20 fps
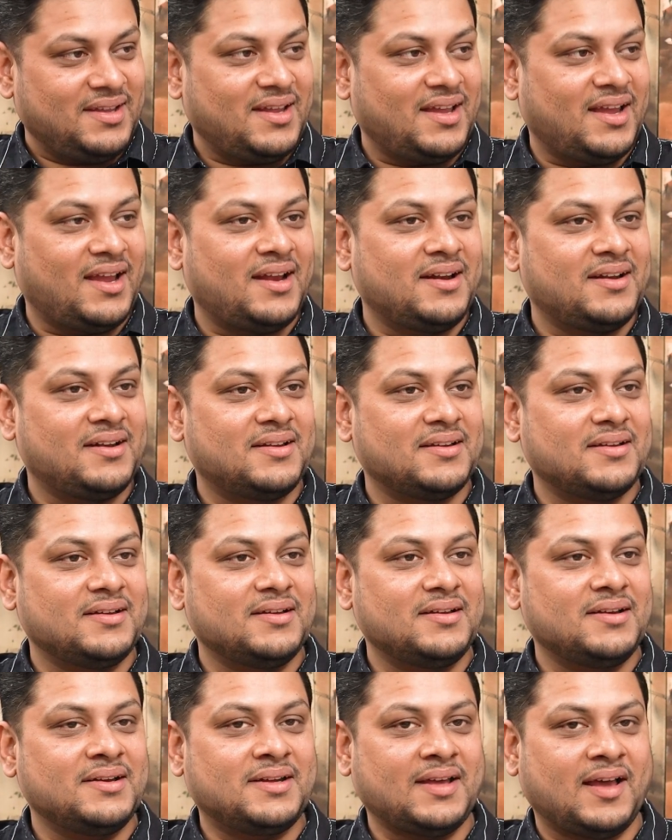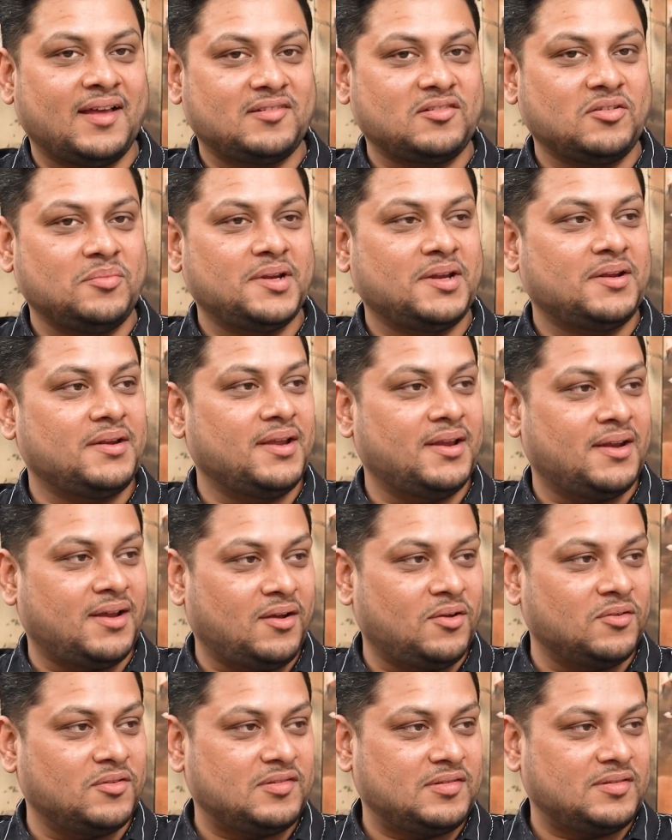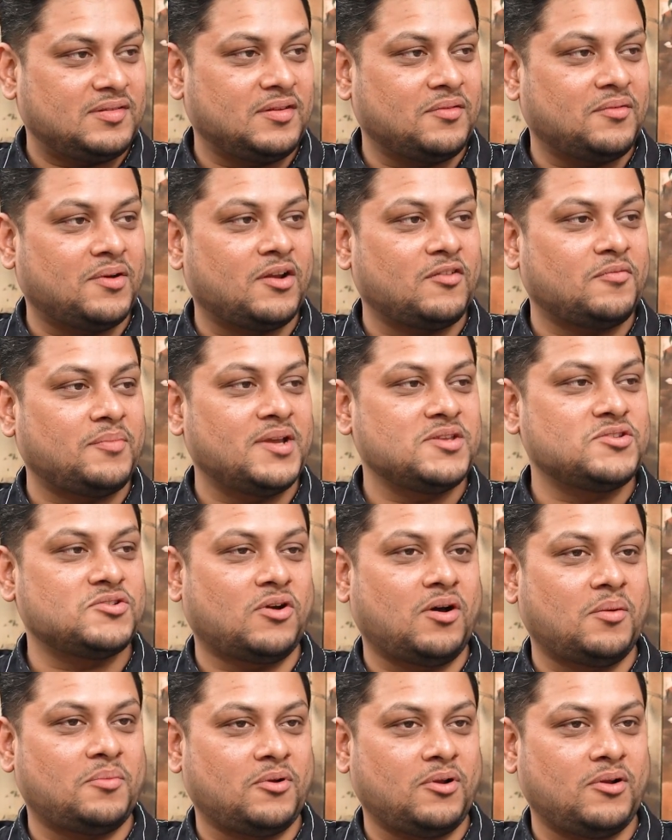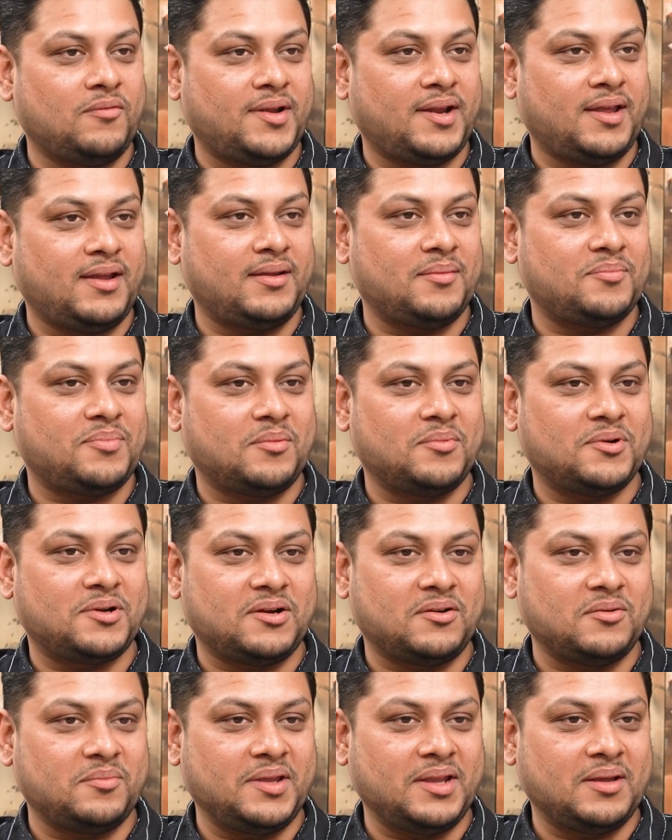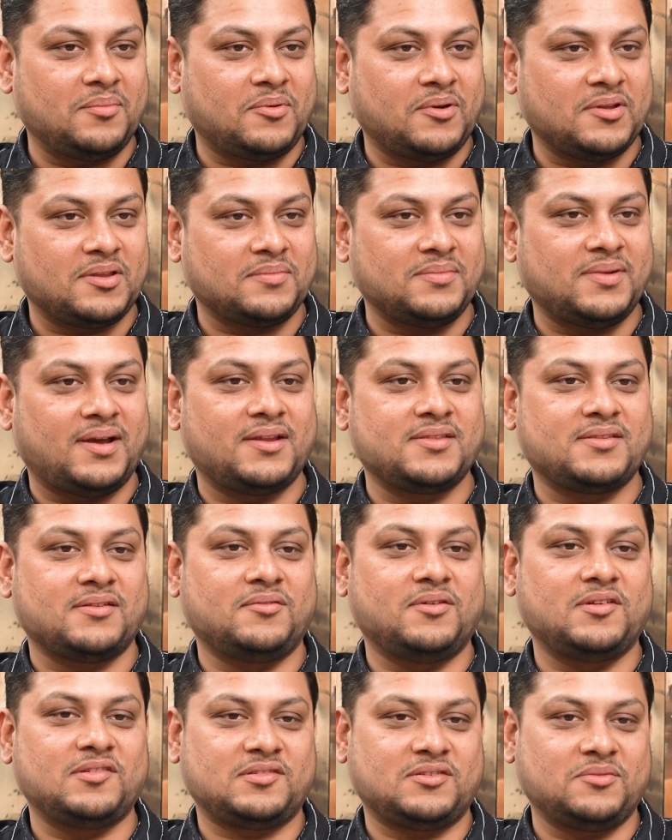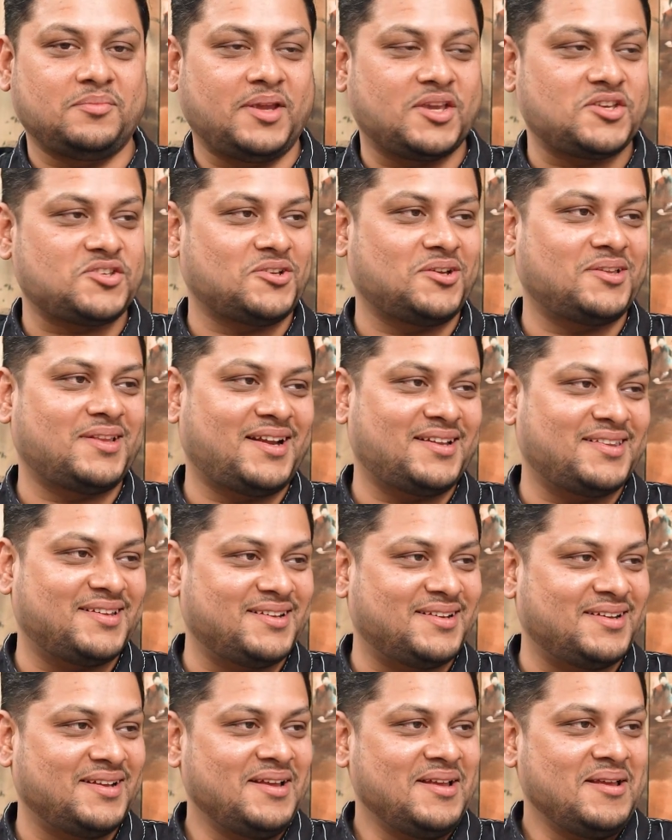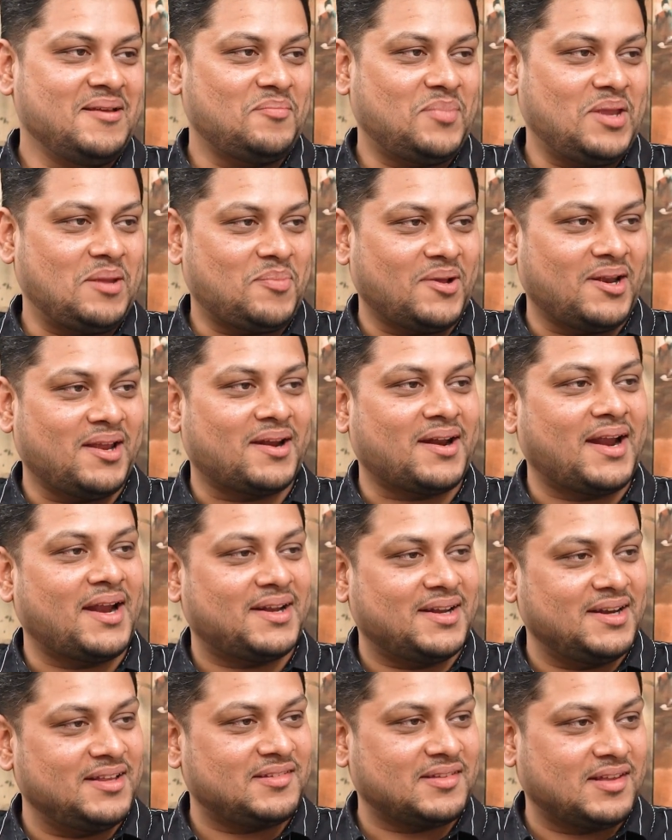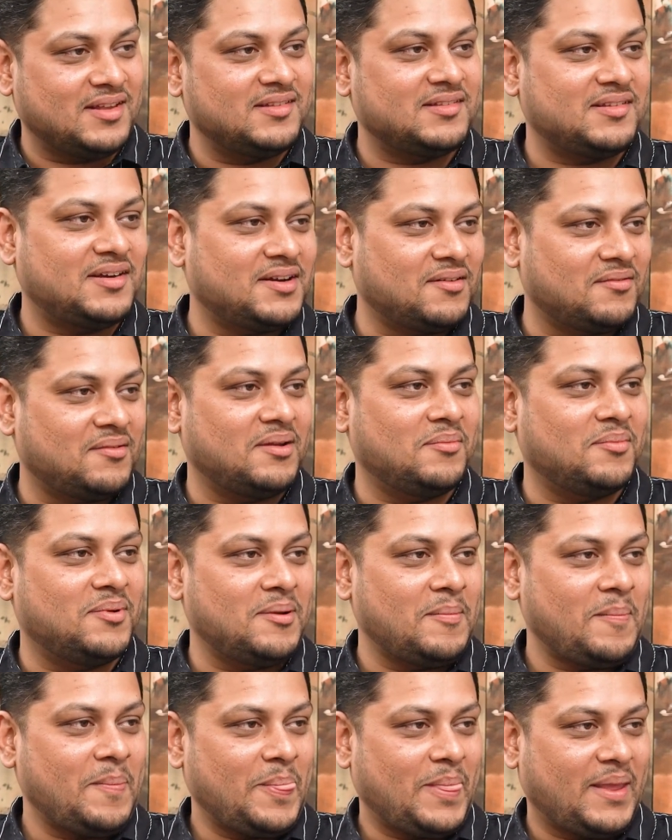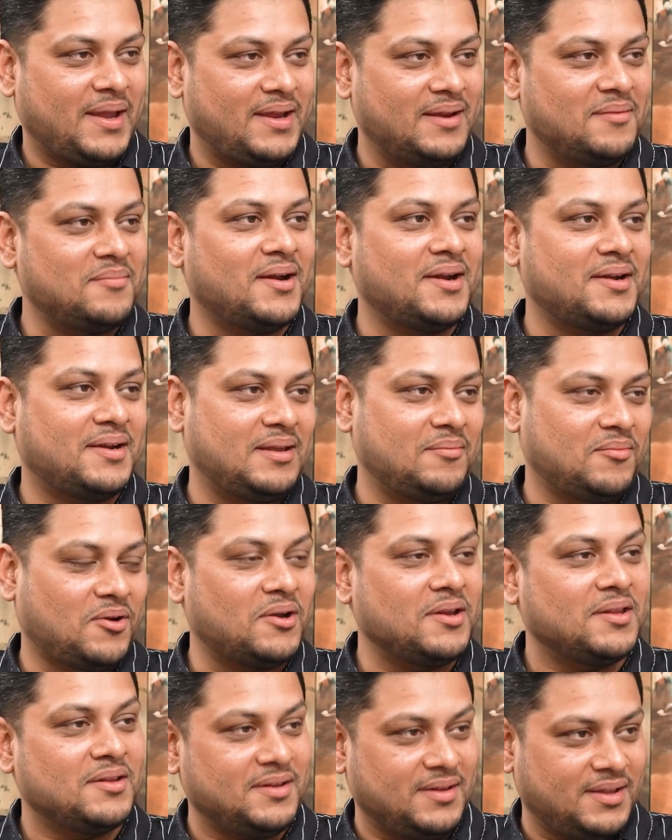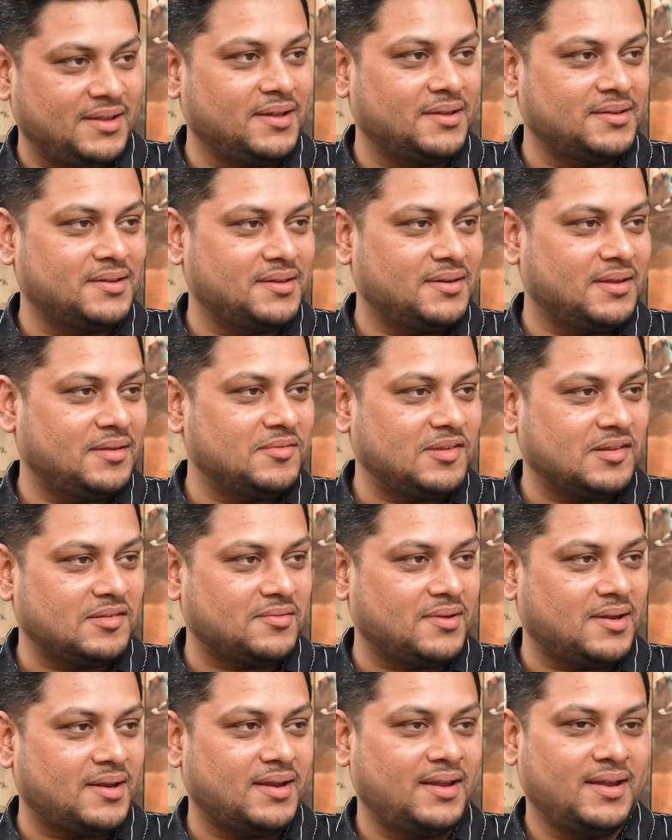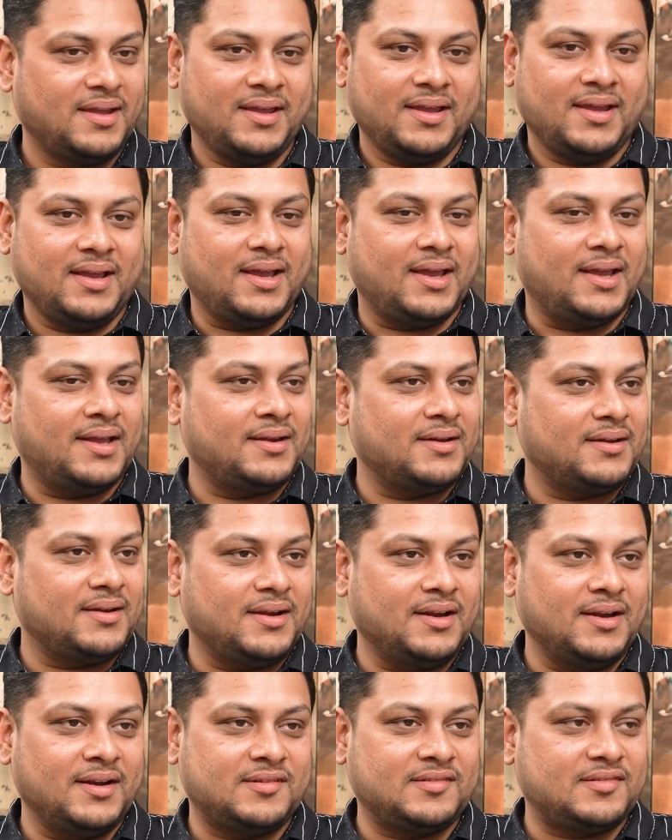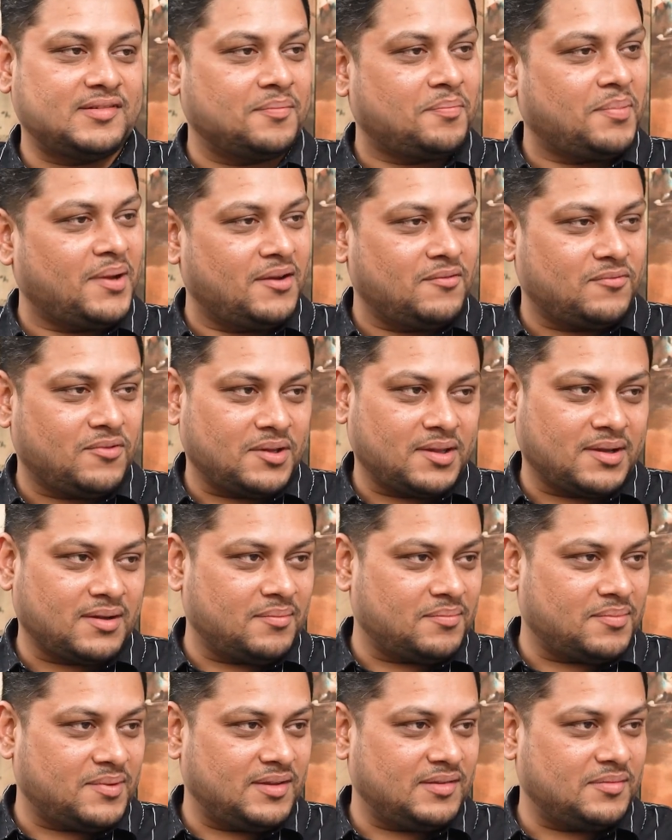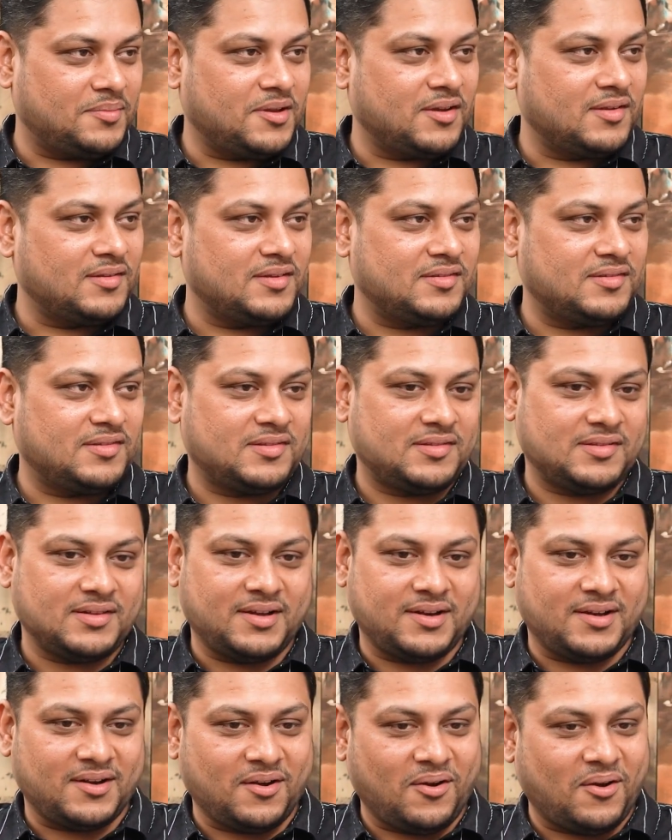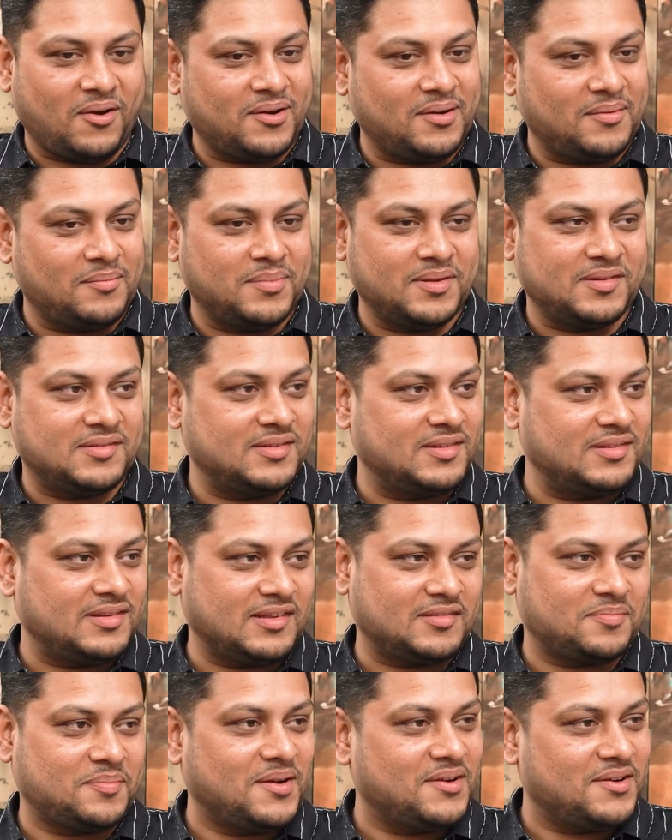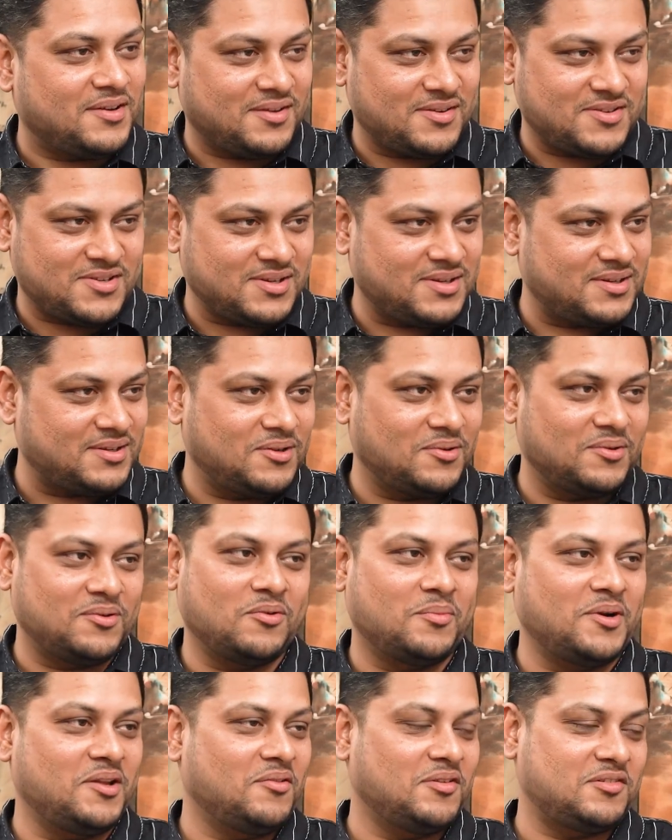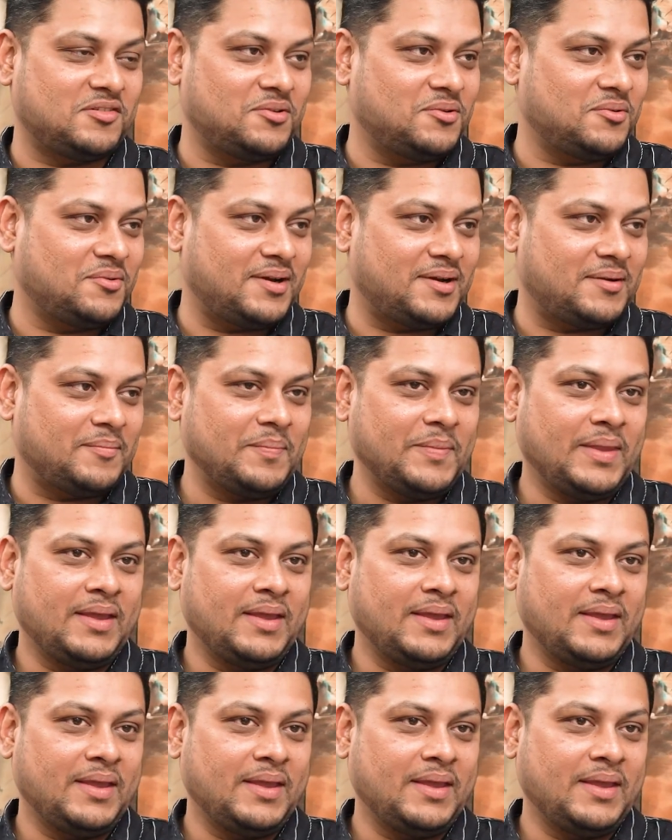And it has to be done in-house. So one of my job role when I promoted to being a project manager was to make sure that the people are rightly skill set available in my team or in other teams as well. And it's a pain for the companies because it's a non-business expenditure. Nobody wants to do it.